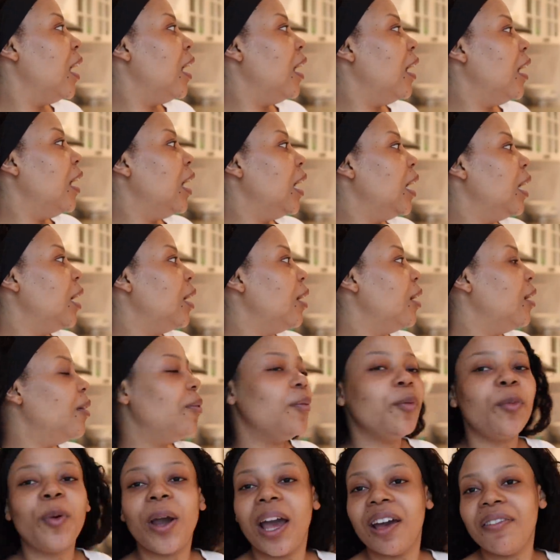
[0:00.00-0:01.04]

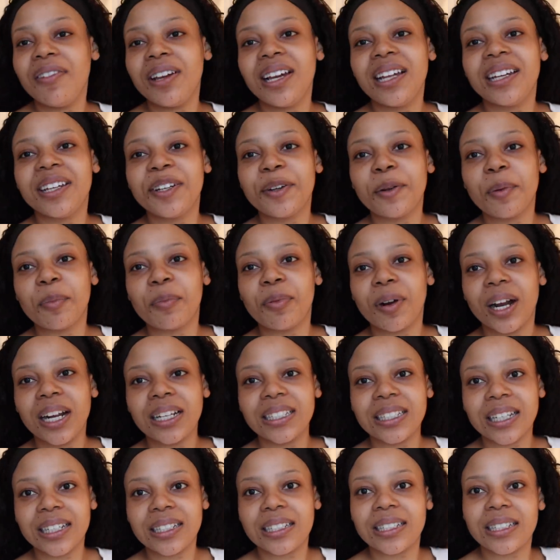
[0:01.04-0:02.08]
uh, we're having a little
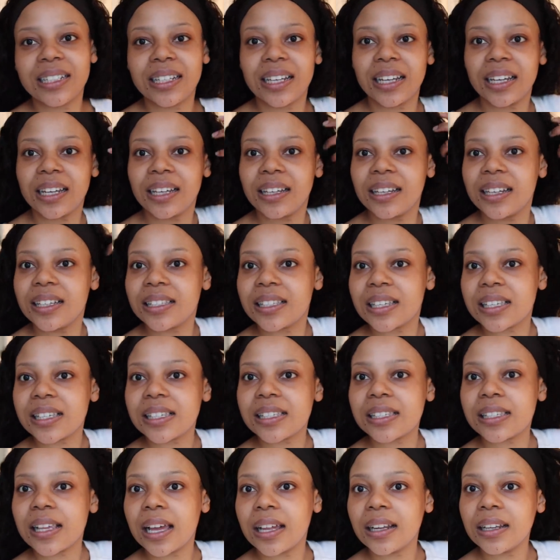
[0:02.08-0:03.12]
bright day today. It's a
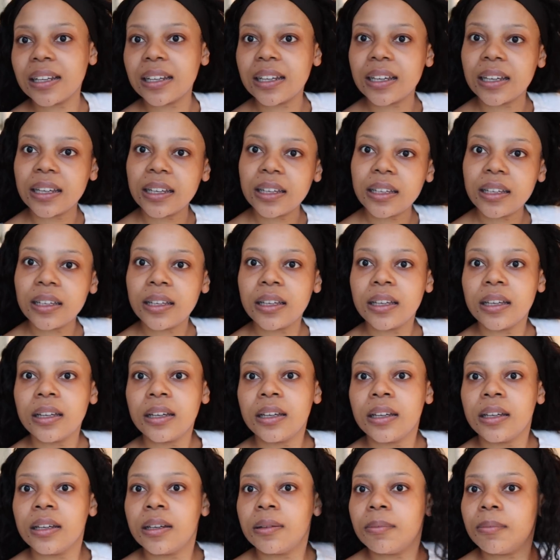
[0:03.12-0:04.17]
Sunday.
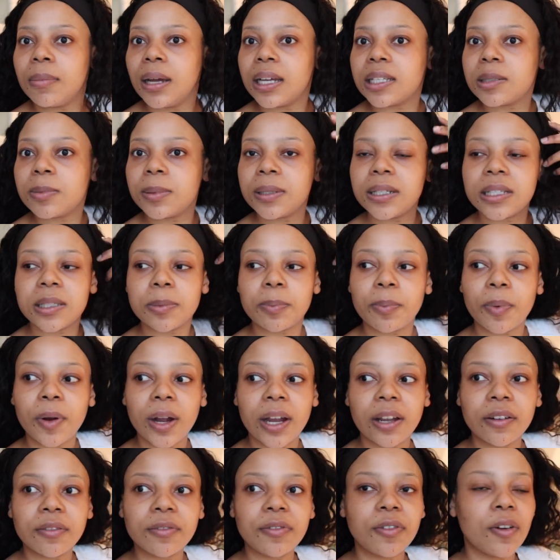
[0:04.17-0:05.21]
My husband is
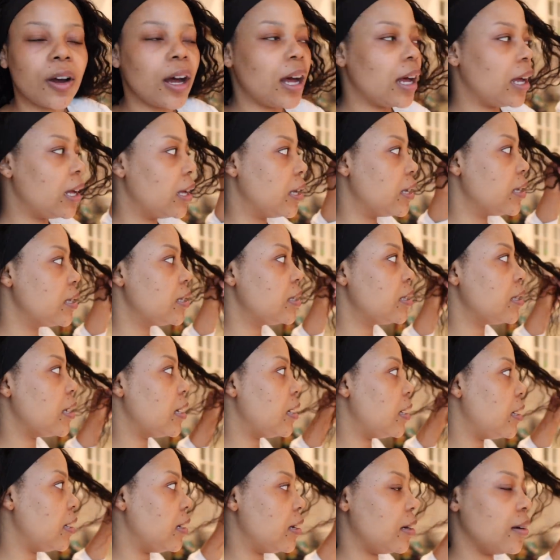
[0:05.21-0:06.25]
buying for us.
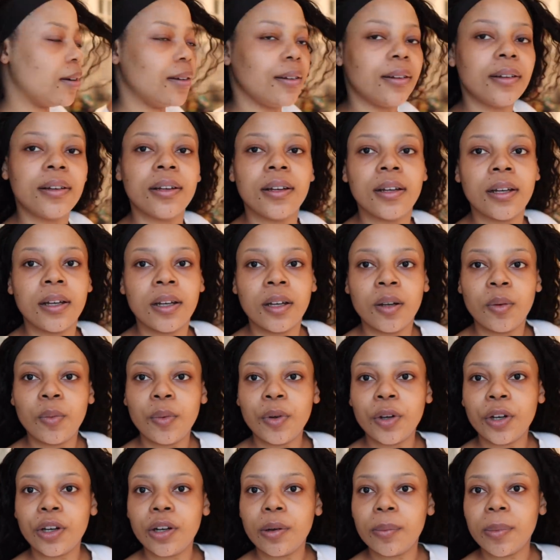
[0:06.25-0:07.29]
Uh,
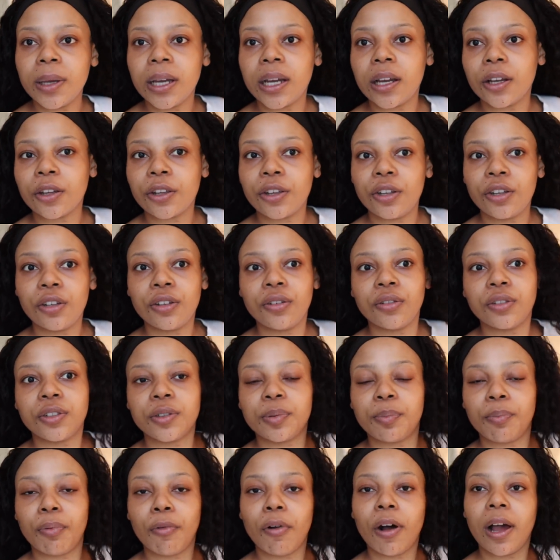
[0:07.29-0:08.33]
we're gonna make a
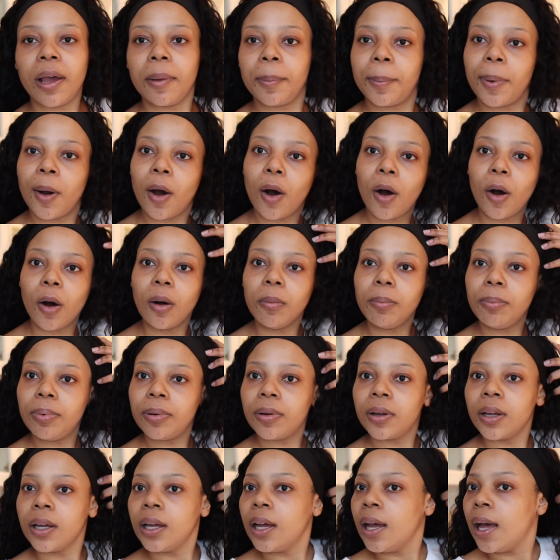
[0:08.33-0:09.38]
cute bright
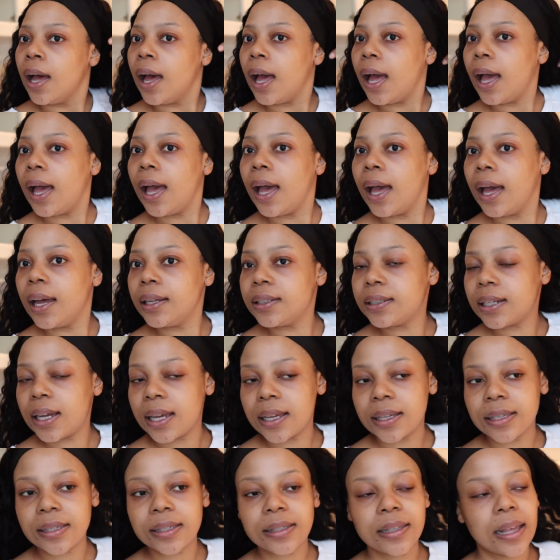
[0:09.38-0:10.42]
pop and
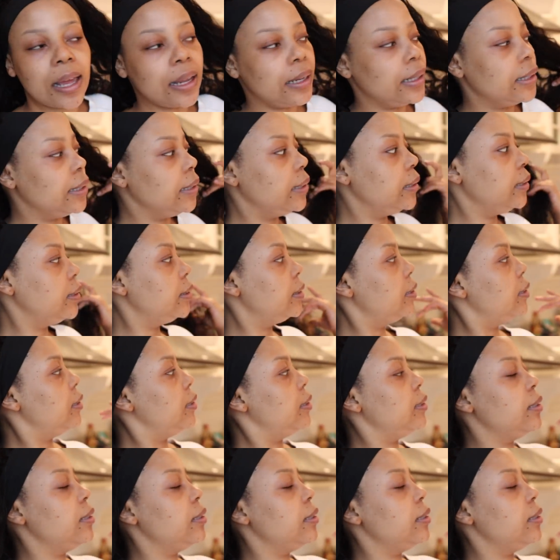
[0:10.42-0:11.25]
a salad